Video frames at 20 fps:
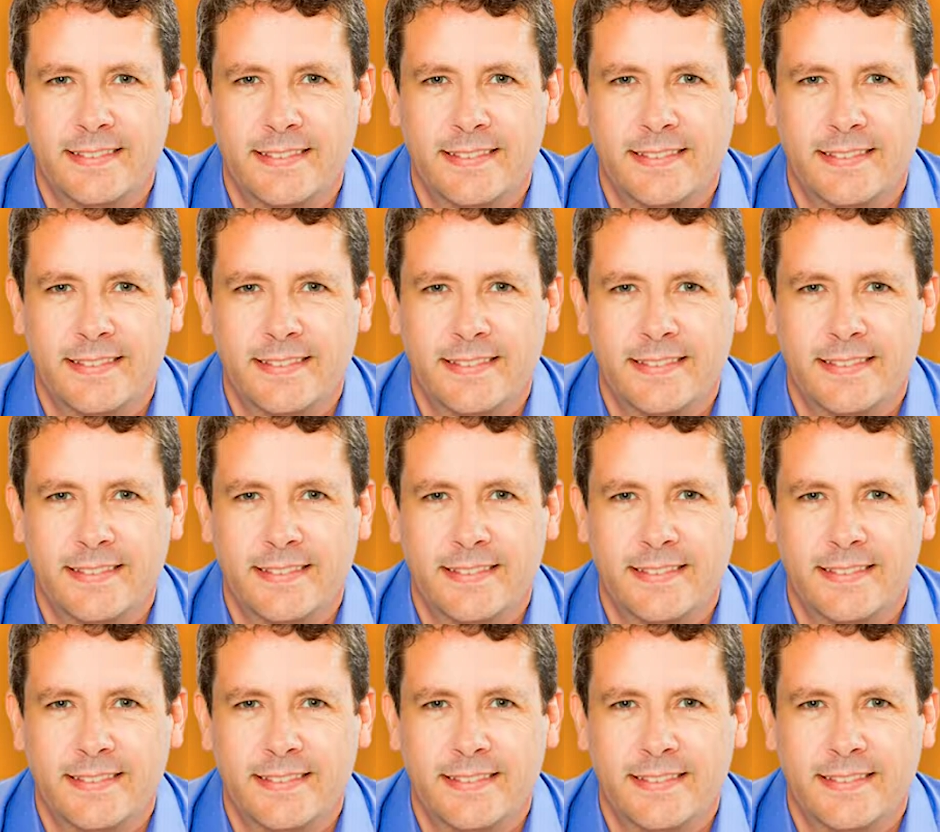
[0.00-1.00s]

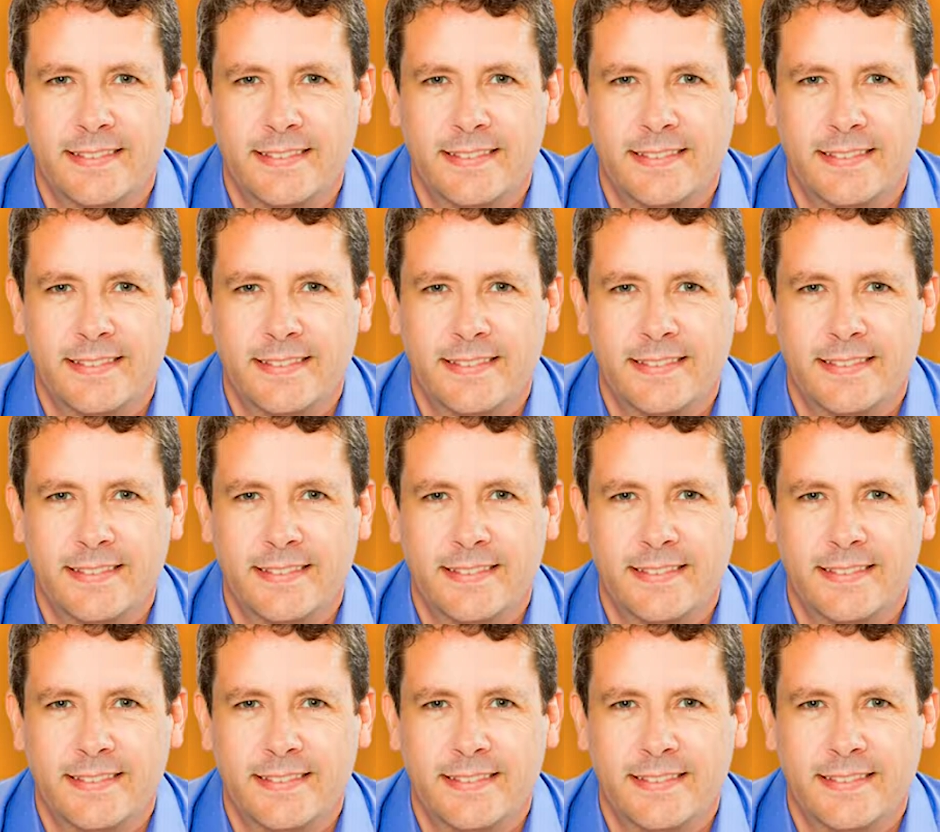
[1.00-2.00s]

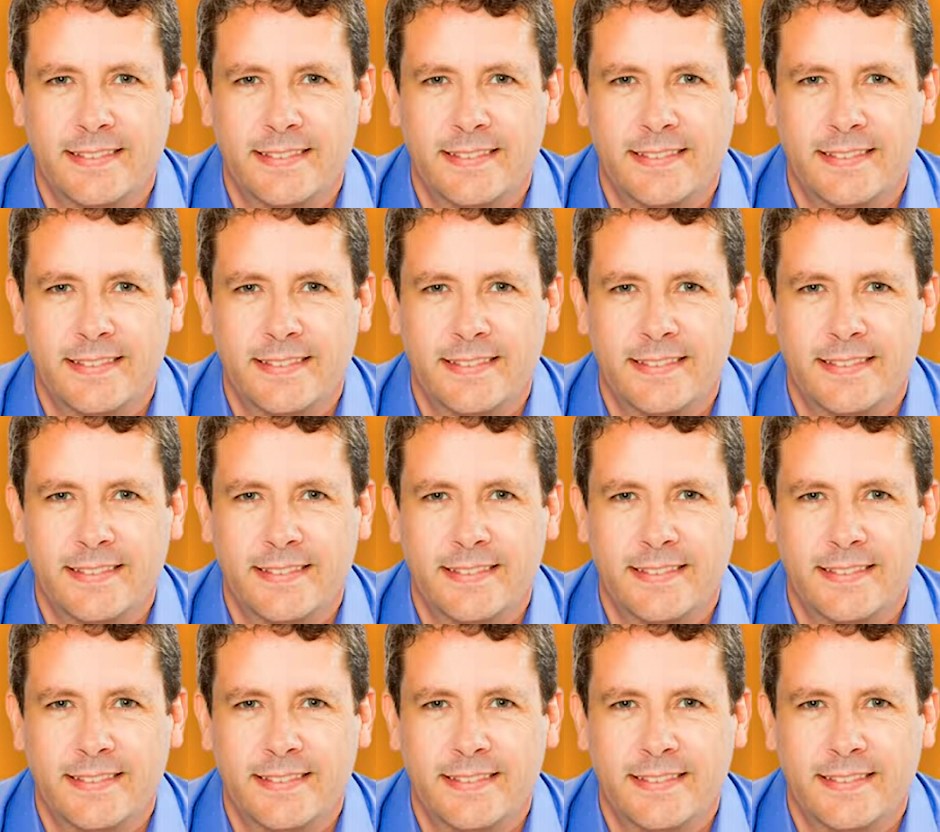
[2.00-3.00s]

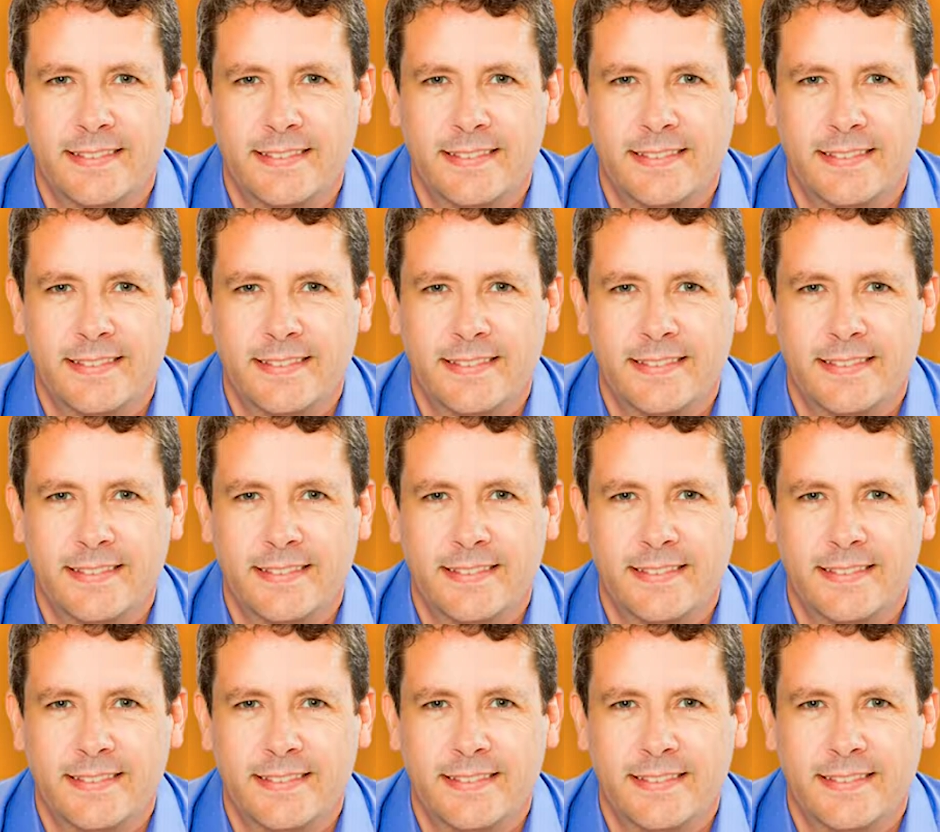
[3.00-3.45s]
(no lip movement)